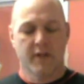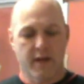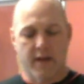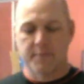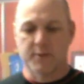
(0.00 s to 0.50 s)

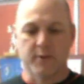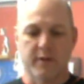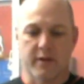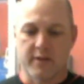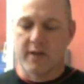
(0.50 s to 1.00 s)
Yeah,
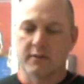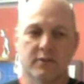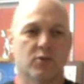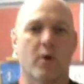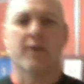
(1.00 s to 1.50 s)
absolutely. A
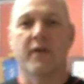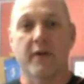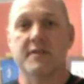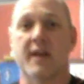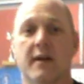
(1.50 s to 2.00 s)
young squad,
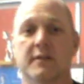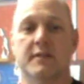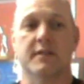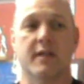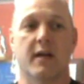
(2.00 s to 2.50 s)
very
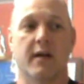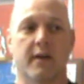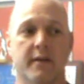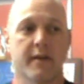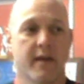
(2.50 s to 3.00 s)
talented.
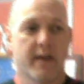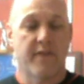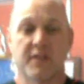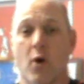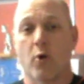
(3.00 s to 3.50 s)
Uh, I'd say